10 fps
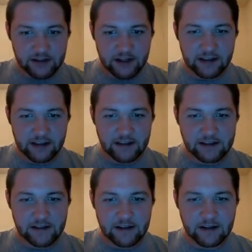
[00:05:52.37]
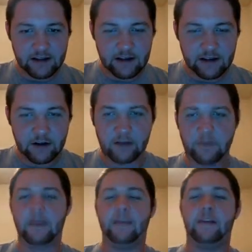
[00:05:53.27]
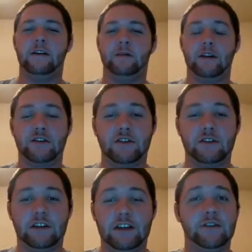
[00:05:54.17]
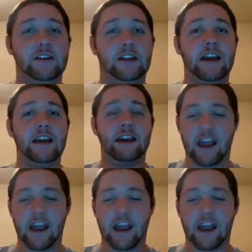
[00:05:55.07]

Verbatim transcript: saying things. Okay. Make sure to leave a like